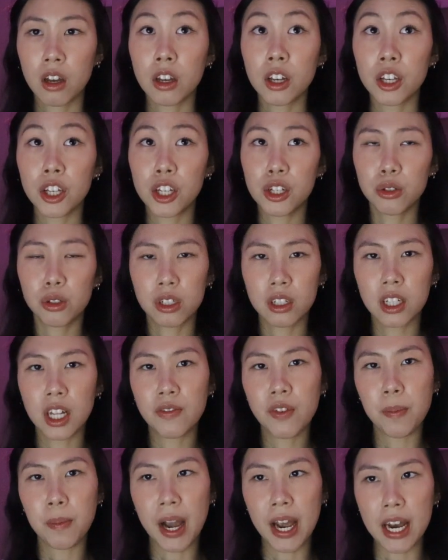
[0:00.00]
He used to
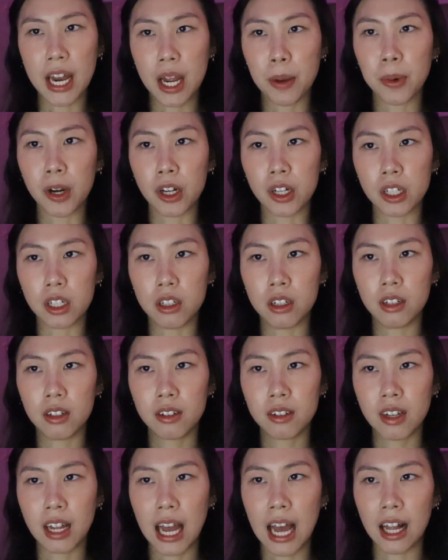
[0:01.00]
live in my neighborhood,
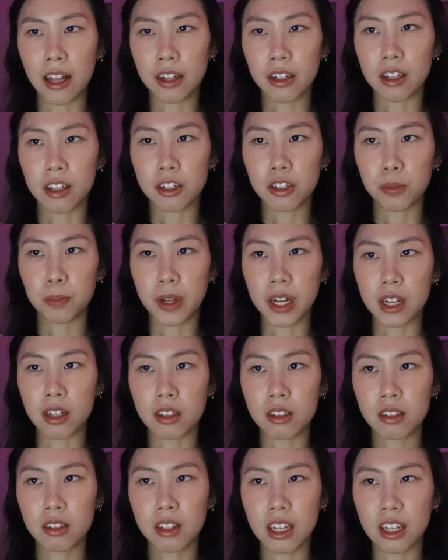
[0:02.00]
Alec
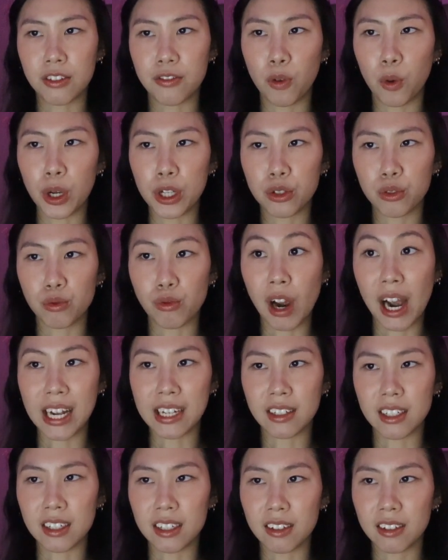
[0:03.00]
explains, his voice
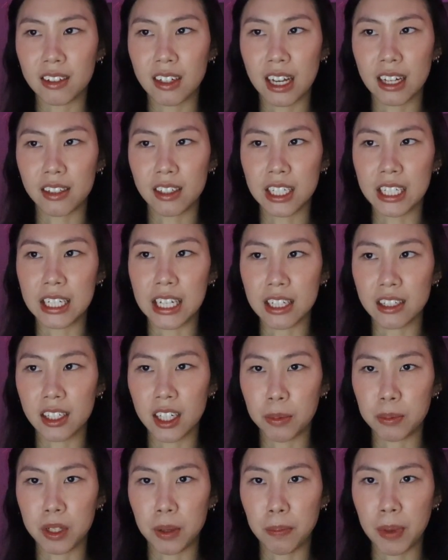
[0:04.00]
rising as he gets
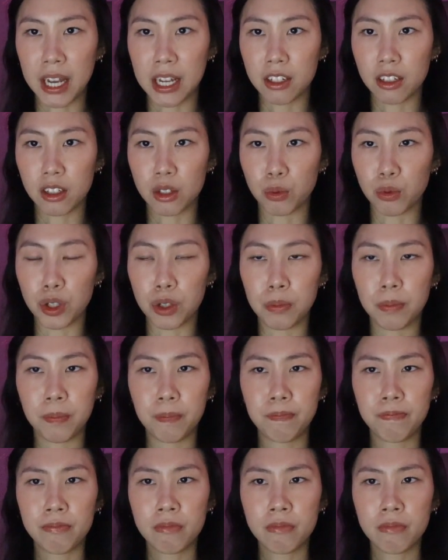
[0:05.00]
up to pace the room.